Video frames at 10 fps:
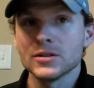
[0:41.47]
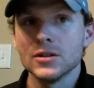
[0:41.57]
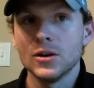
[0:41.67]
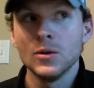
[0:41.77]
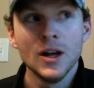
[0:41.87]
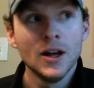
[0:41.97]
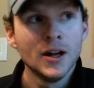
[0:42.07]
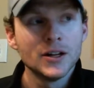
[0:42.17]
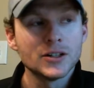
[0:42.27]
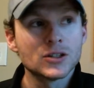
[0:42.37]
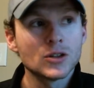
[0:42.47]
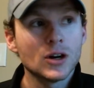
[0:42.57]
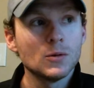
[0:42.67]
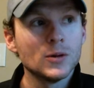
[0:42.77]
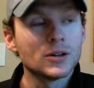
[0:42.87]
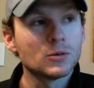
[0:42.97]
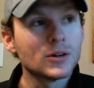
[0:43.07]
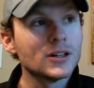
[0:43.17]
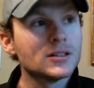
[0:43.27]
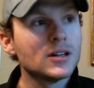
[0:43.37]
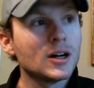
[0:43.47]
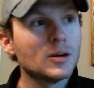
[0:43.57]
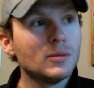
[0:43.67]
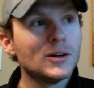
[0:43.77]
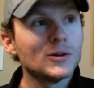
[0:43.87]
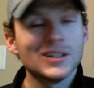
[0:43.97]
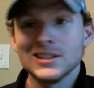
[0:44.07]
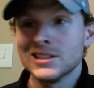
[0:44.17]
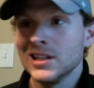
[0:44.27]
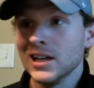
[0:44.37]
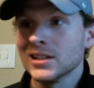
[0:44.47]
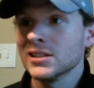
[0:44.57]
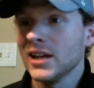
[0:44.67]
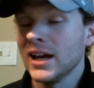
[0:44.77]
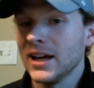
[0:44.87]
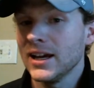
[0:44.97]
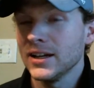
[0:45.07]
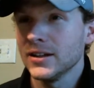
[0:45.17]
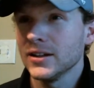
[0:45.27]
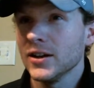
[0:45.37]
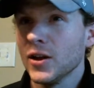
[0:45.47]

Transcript: So, to start with, we're going to talk about sex and